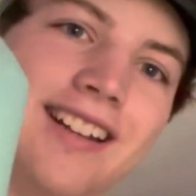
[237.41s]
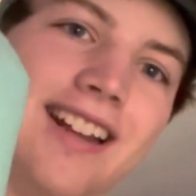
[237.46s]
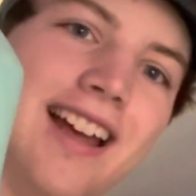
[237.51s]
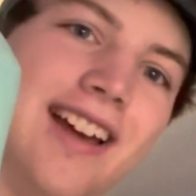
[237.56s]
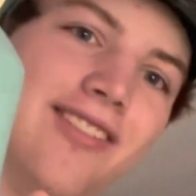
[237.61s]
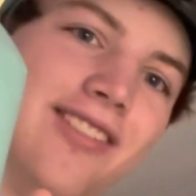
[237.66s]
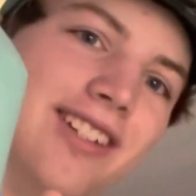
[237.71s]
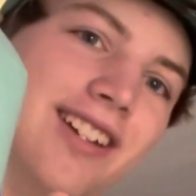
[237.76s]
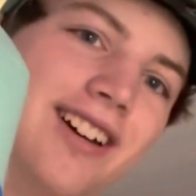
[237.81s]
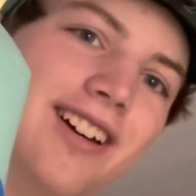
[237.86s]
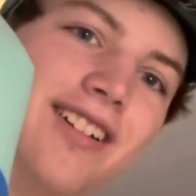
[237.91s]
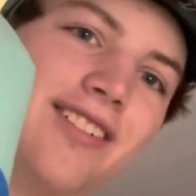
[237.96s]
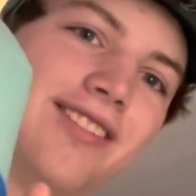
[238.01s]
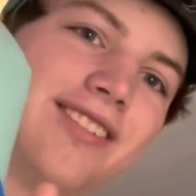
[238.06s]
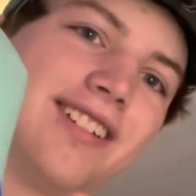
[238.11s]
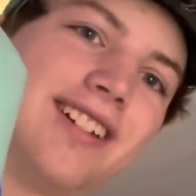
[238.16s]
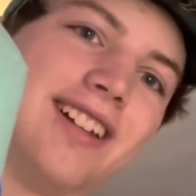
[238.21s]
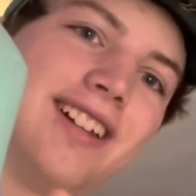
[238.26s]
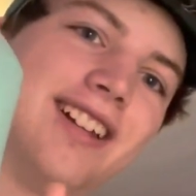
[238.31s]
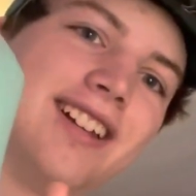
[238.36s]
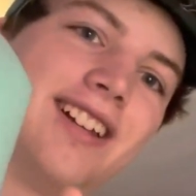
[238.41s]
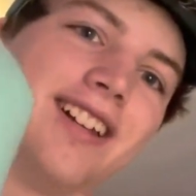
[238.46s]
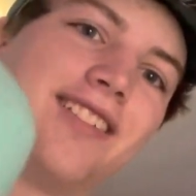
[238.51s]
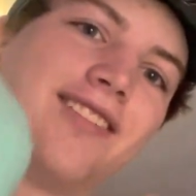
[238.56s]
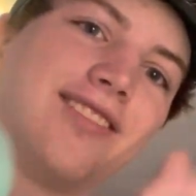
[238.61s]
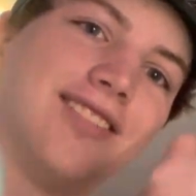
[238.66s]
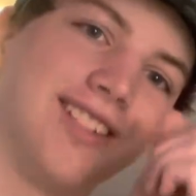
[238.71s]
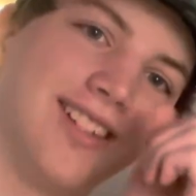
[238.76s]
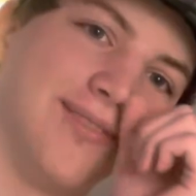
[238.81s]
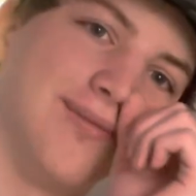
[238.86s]
have enough
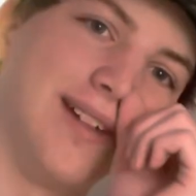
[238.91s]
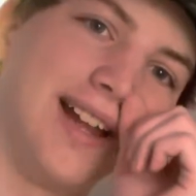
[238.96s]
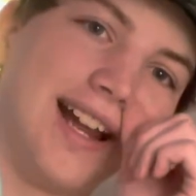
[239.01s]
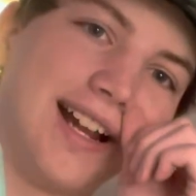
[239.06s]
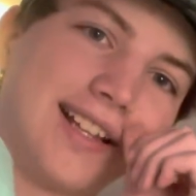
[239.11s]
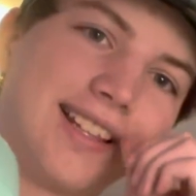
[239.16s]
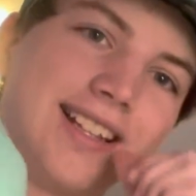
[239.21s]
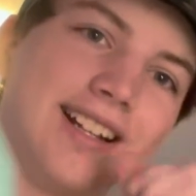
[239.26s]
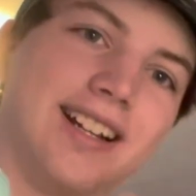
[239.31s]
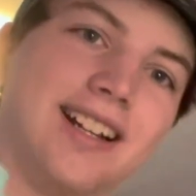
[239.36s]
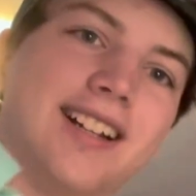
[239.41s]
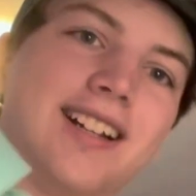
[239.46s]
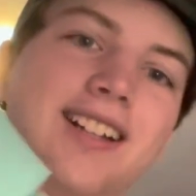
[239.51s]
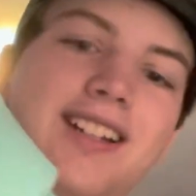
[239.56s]
for the back there,